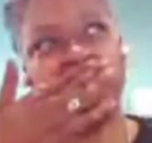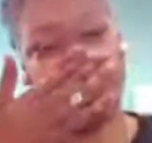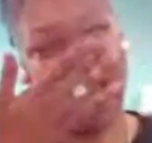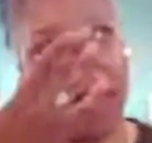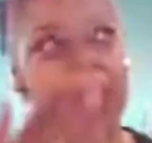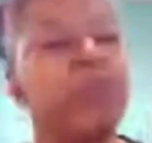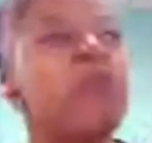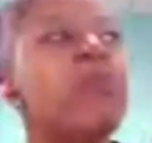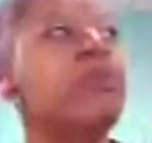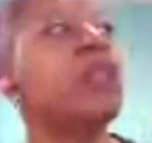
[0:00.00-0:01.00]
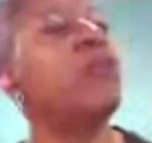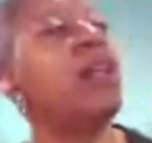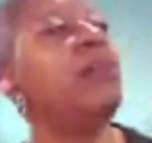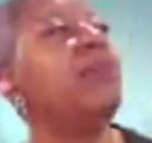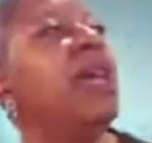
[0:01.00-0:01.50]
Yeah.
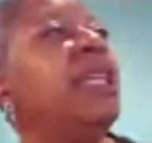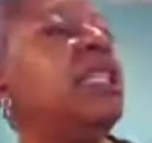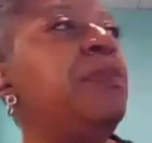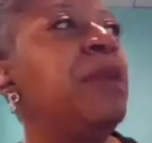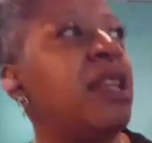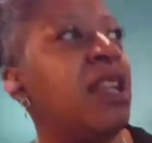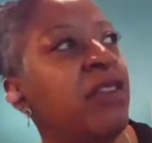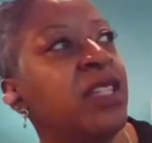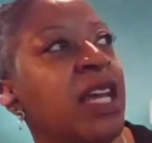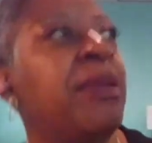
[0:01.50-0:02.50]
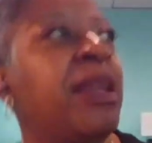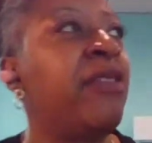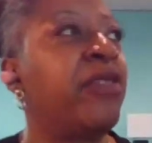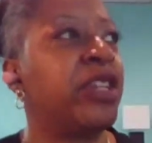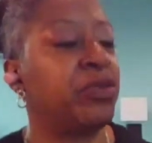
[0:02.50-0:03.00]
Well, I didn't spend enough time in Africa